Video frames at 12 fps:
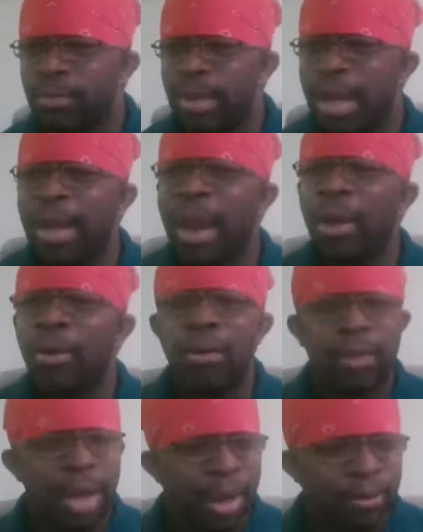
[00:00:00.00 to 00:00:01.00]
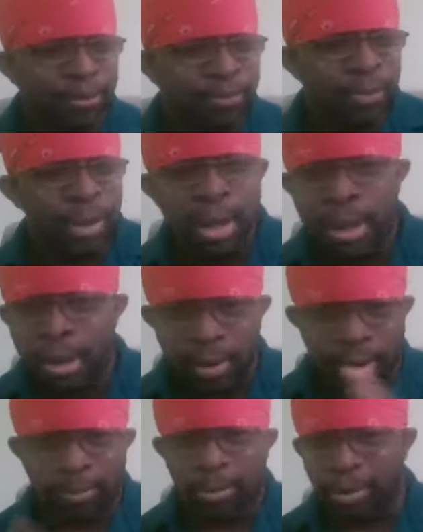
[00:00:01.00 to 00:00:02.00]
And I go, okay.
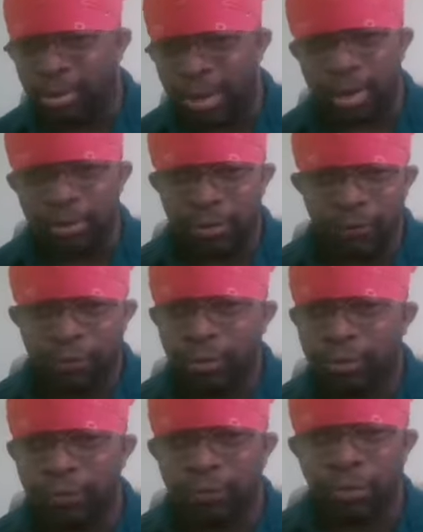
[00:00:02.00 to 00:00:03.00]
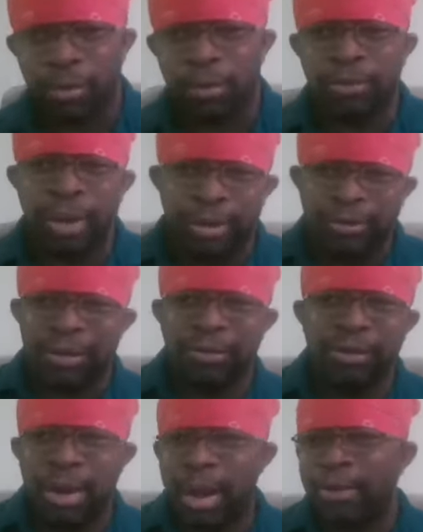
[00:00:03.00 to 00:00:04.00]
Couple of things. First and foremost,
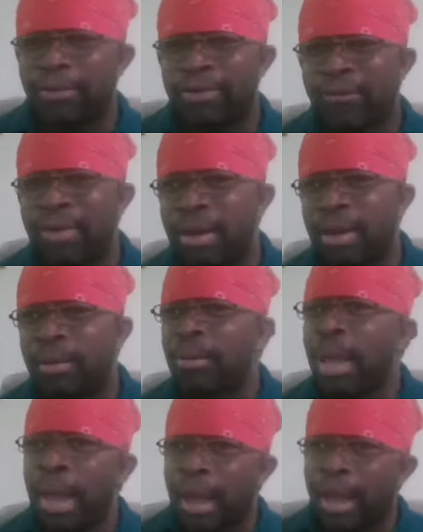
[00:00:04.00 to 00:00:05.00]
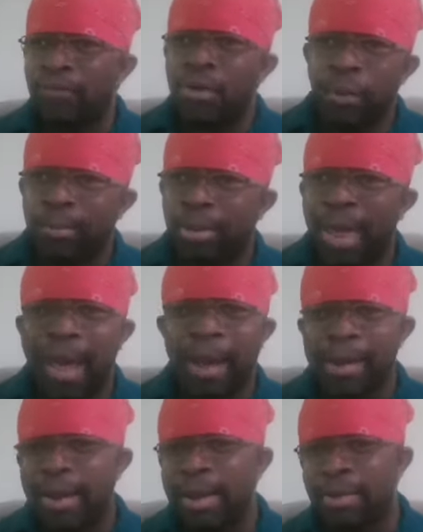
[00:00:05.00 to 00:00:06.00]
69 or 70, if you were
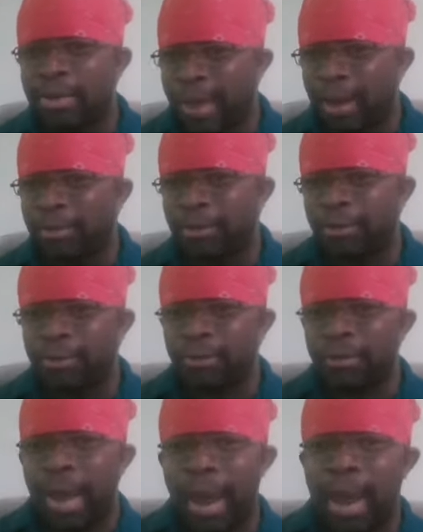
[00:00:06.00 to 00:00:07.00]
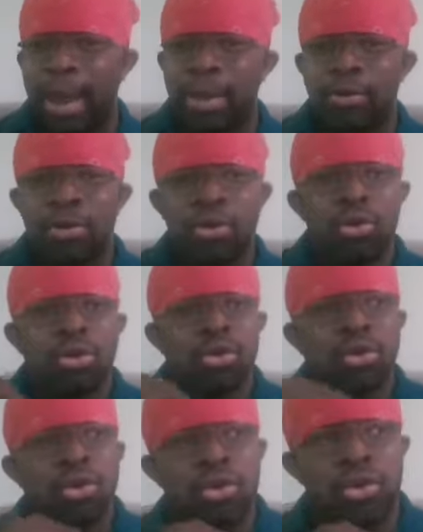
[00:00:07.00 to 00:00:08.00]
Black in Texas and
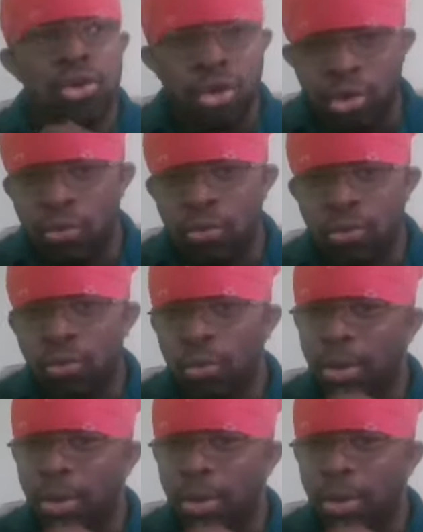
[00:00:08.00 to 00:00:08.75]
you